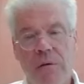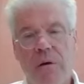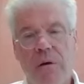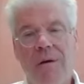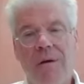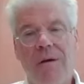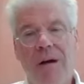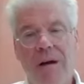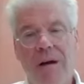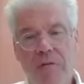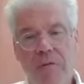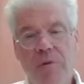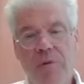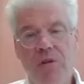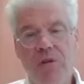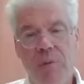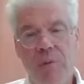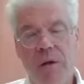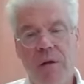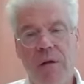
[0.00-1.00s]
our government
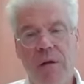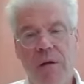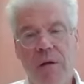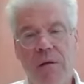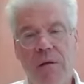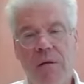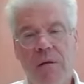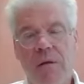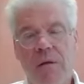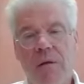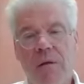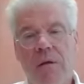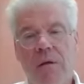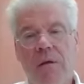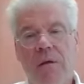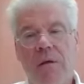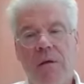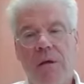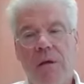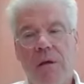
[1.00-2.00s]
spending,
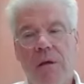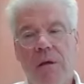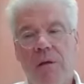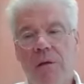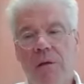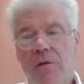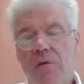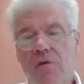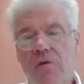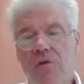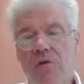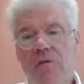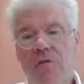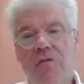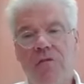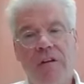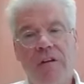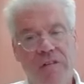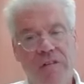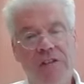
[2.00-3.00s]

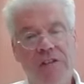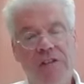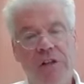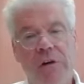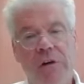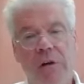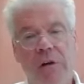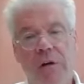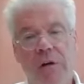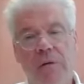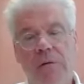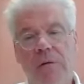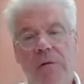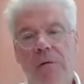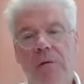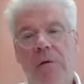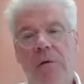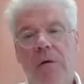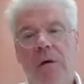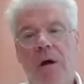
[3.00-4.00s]
is inflationary.
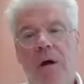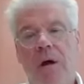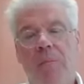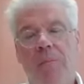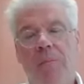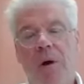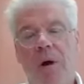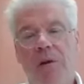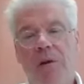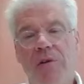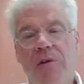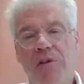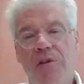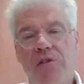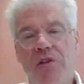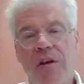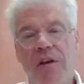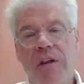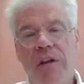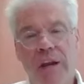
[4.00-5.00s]
Our
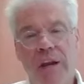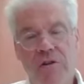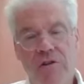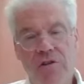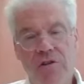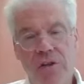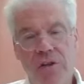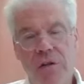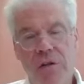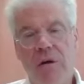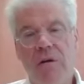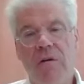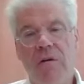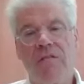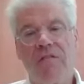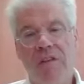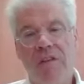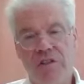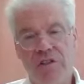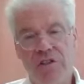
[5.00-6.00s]
policies on energy are
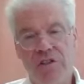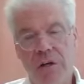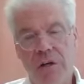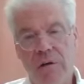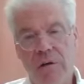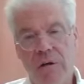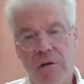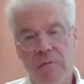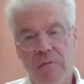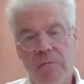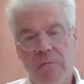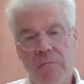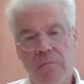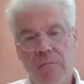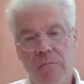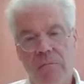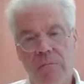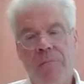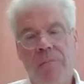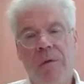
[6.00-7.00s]
inflationary,
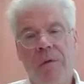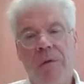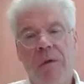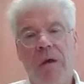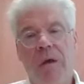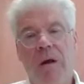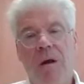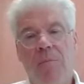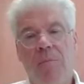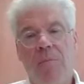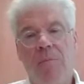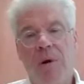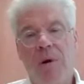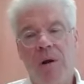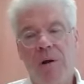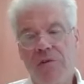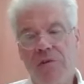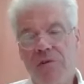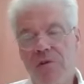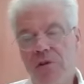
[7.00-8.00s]
and our
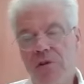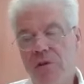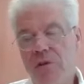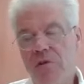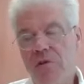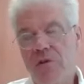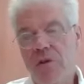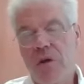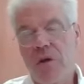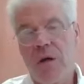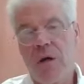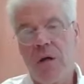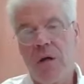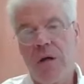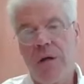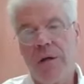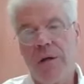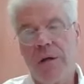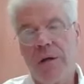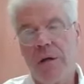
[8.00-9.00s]
policies
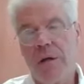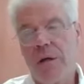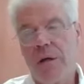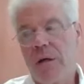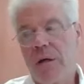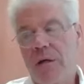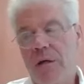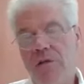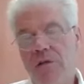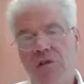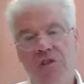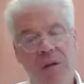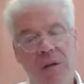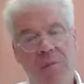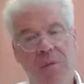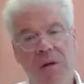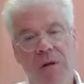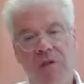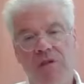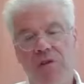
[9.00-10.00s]
on, on
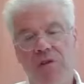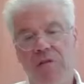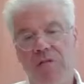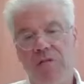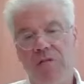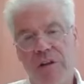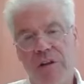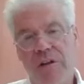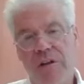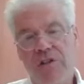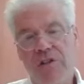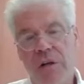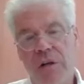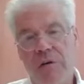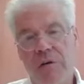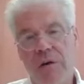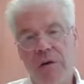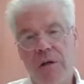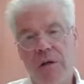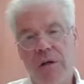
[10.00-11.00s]
stimulus are
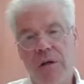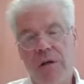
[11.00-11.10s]
inflationary.